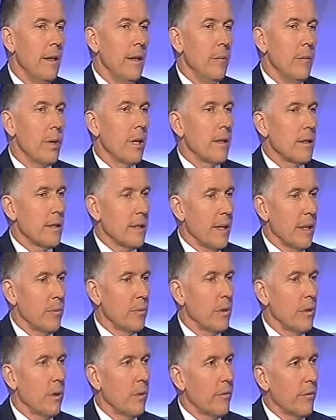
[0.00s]
But at the same
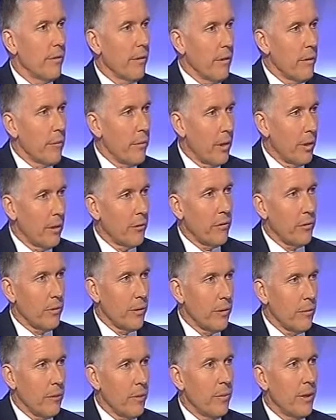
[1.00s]
time, we're very mindful
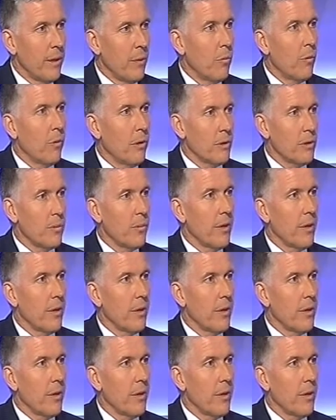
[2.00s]
that we're being watched